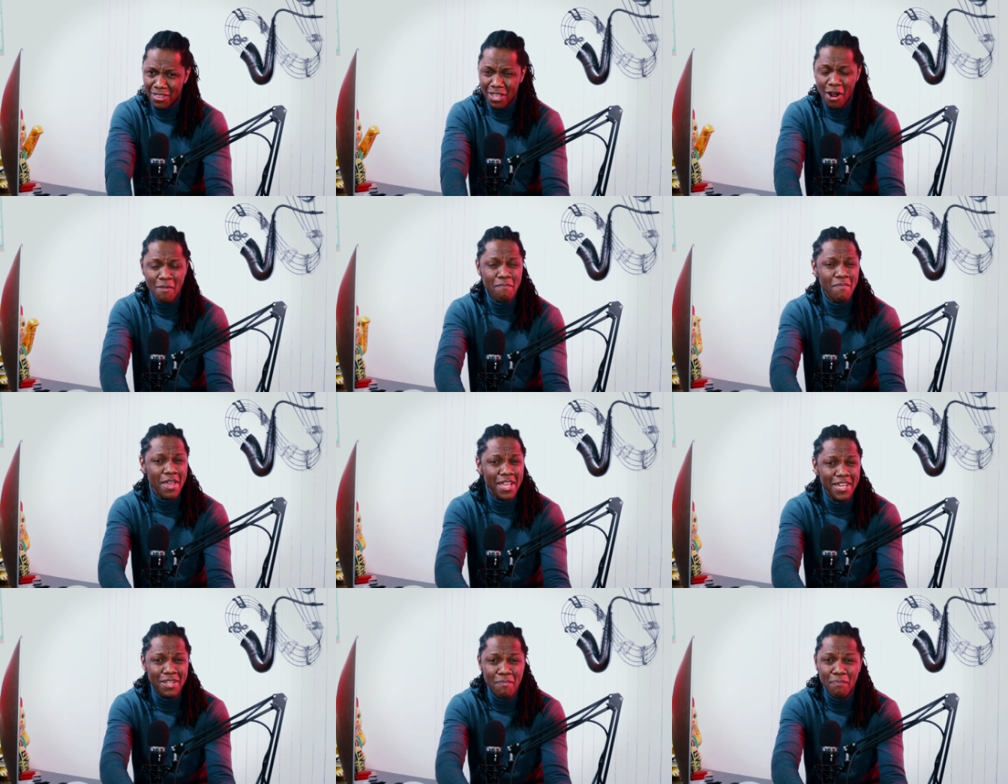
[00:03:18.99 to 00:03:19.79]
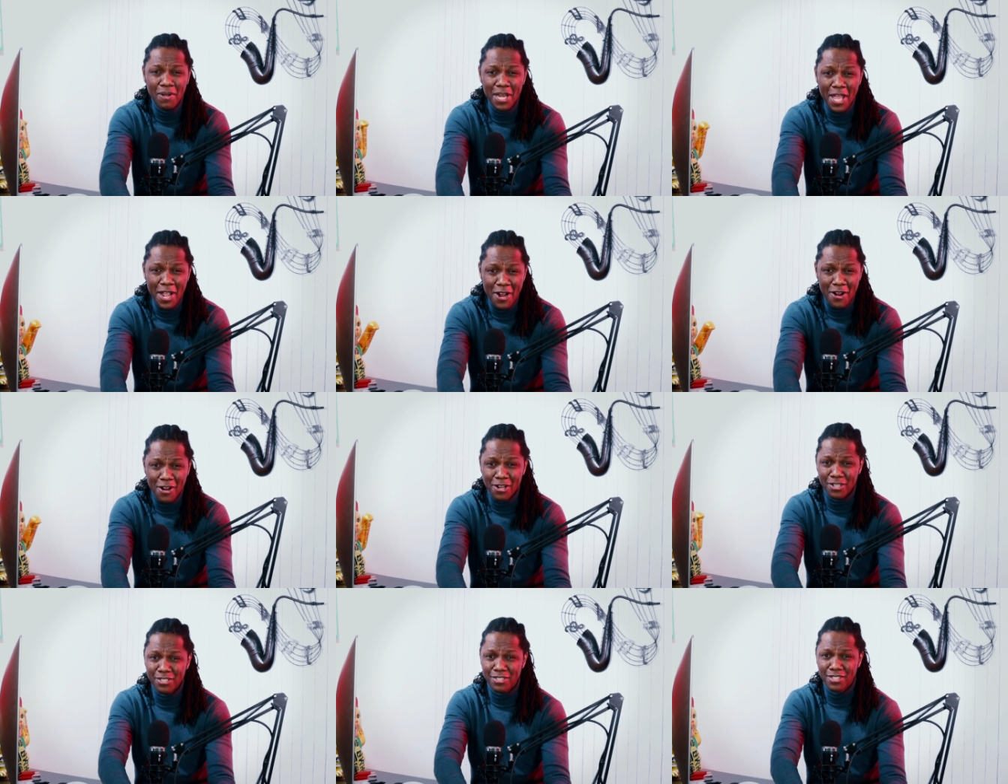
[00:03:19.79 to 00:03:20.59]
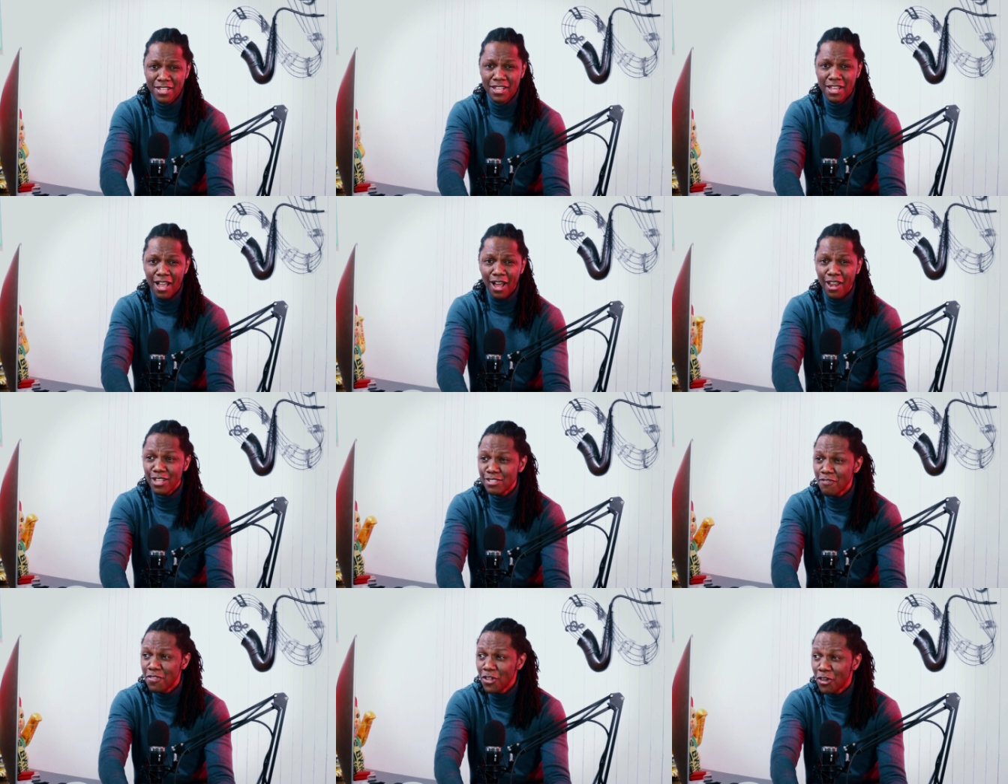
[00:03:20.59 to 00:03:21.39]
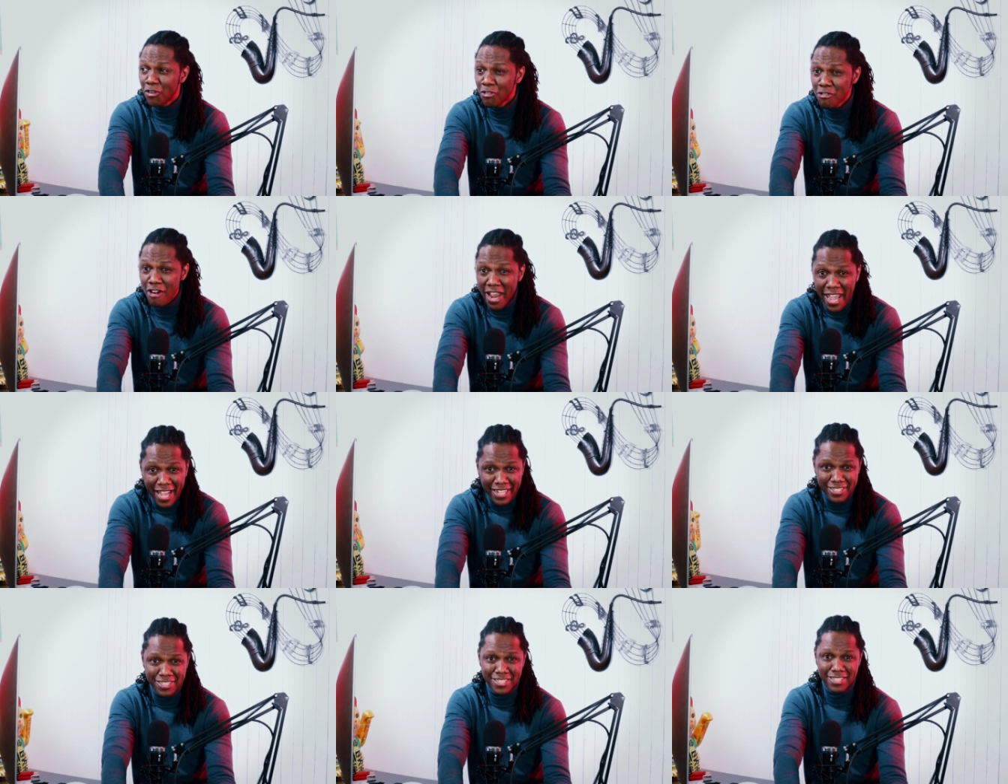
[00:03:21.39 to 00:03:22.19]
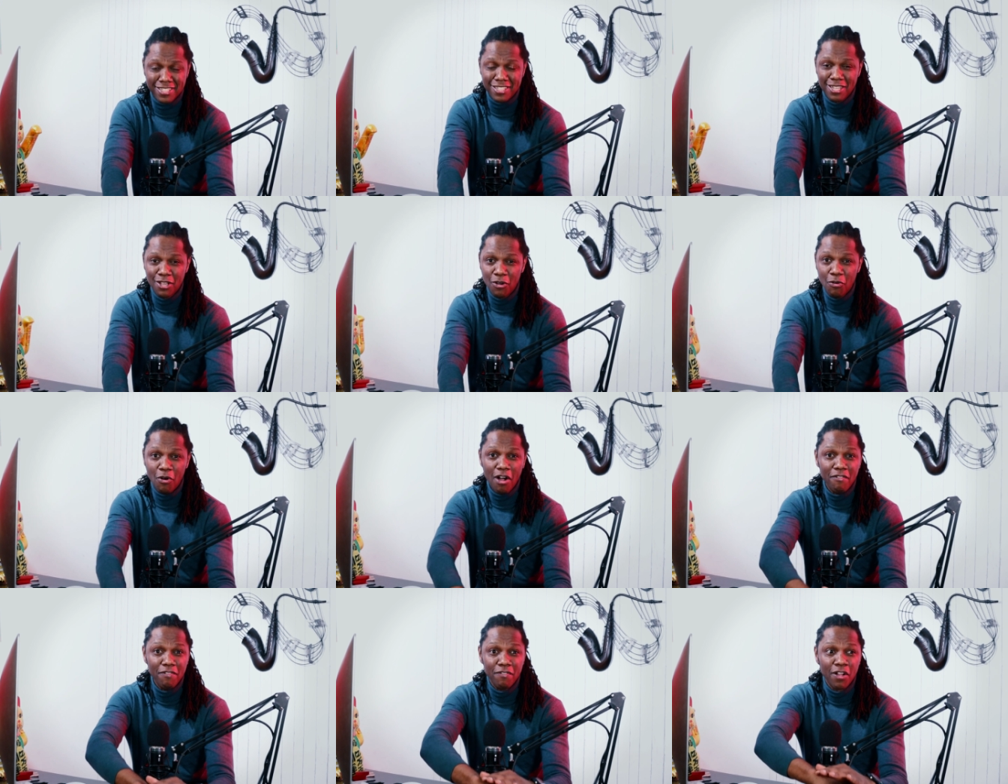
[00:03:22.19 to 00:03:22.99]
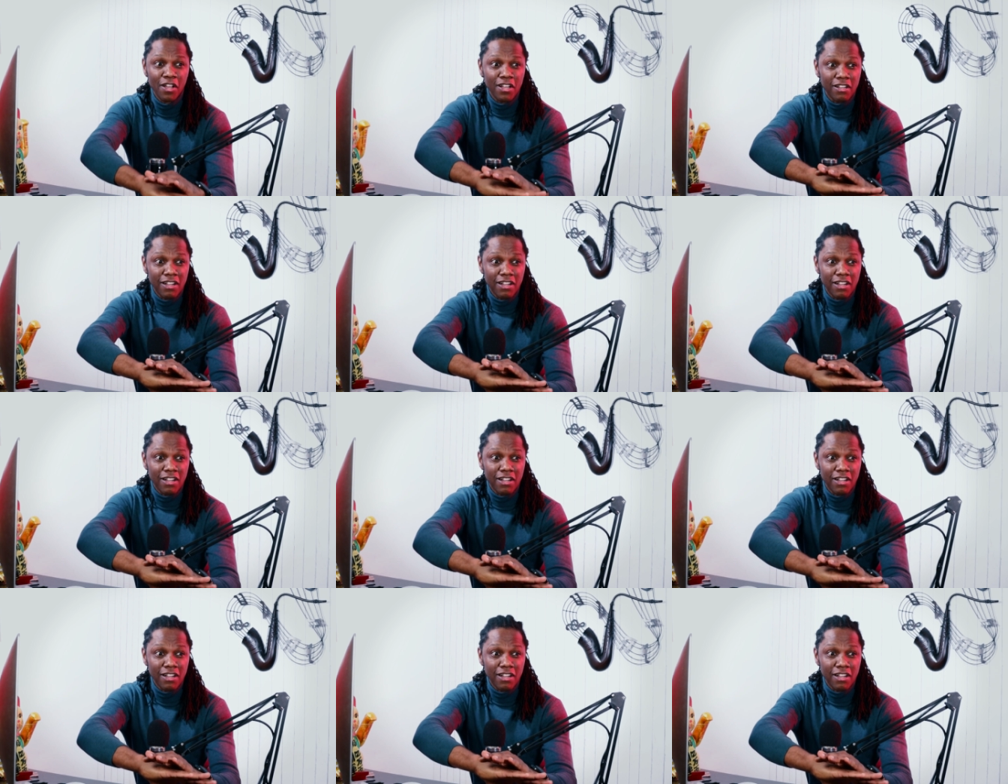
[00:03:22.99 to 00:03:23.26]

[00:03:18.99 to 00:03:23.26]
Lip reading: There are many players, a lot of the greats who have